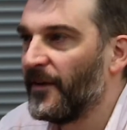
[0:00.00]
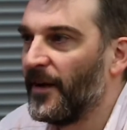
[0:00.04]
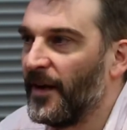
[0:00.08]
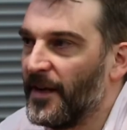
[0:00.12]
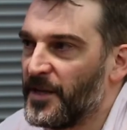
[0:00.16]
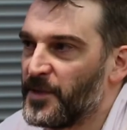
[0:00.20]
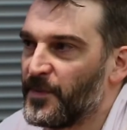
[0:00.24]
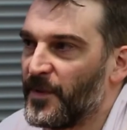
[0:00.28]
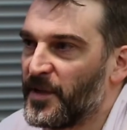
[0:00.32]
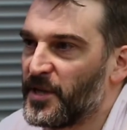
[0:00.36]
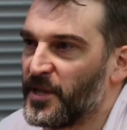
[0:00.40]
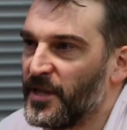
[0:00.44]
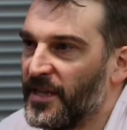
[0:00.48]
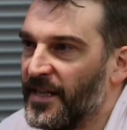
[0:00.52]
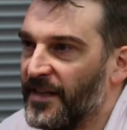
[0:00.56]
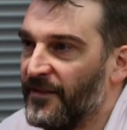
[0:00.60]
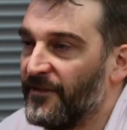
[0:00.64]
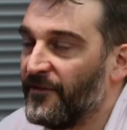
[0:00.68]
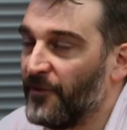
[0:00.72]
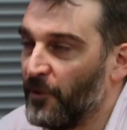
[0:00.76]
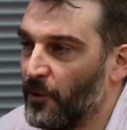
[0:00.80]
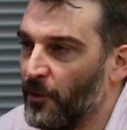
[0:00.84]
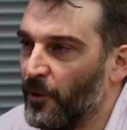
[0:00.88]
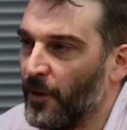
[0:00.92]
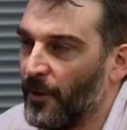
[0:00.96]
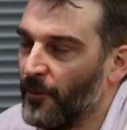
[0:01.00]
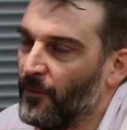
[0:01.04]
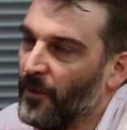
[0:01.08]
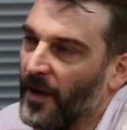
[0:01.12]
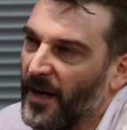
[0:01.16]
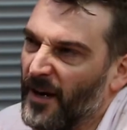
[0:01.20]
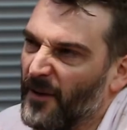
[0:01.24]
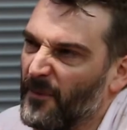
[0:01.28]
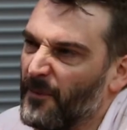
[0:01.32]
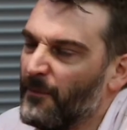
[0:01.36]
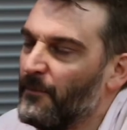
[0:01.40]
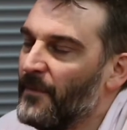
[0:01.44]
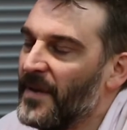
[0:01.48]
especially
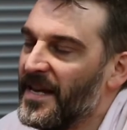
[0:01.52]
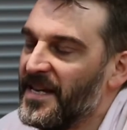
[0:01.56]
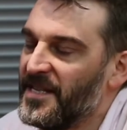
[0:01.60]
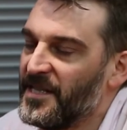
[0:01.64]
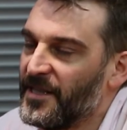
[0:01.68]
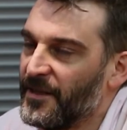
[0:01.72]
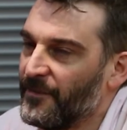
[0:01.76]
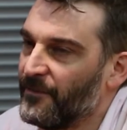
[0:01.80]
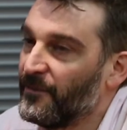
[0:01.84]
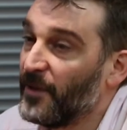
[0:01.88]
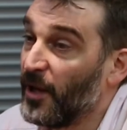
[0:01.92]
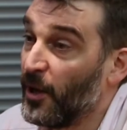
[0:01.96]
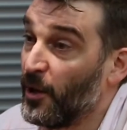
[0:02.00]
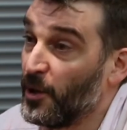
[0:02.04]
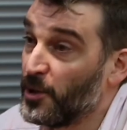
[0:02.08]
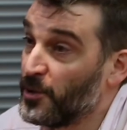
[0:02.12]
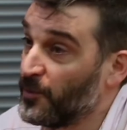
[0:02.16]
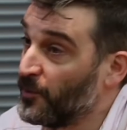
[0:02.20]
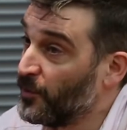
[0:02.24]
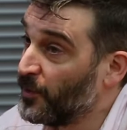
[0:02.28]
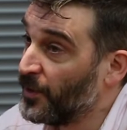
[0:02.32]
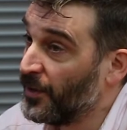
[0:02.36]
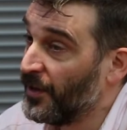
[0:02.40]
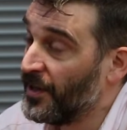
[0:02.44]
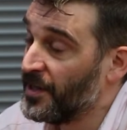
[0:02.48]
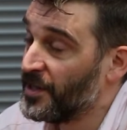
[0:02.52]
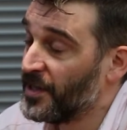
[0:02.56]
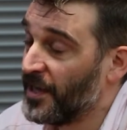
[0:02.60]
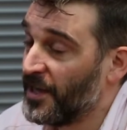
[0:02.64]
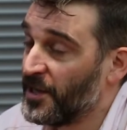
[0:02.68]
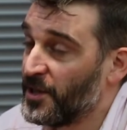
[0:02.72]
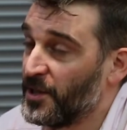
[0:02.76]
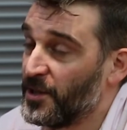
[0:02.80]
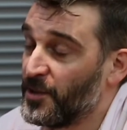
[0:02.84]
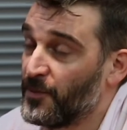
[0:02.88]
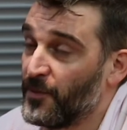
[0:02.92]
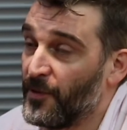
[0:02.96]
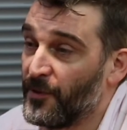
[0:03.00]
for medium, larger
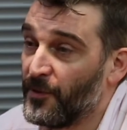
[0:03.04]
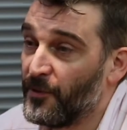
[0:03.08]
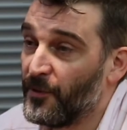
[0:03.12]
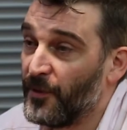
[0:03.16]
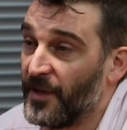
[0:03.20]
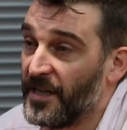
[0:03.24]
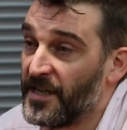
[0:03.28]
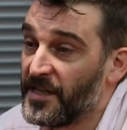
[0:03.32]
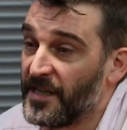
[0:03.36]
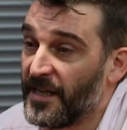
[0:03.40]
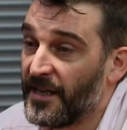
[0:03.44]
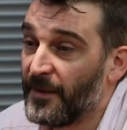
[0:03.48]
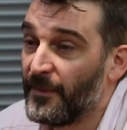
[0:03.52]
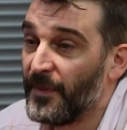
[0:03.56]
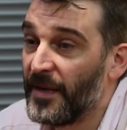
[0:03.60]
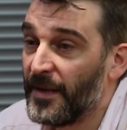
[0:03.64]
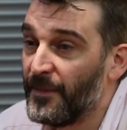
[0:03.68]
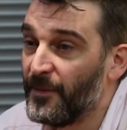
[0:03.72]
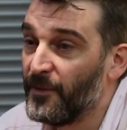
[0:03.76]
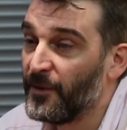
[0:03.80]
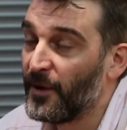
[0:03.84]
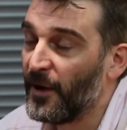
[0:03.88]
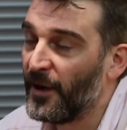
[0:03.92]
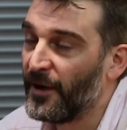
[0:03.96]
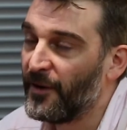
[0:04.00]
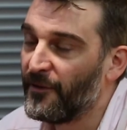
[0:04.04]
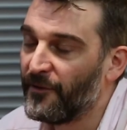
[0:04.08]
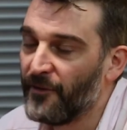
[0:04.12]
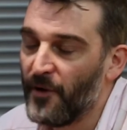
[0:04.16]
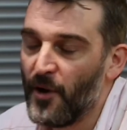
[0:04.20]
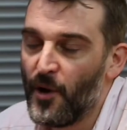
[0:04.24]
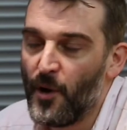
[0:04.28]
organisations, we're already seeing people kind of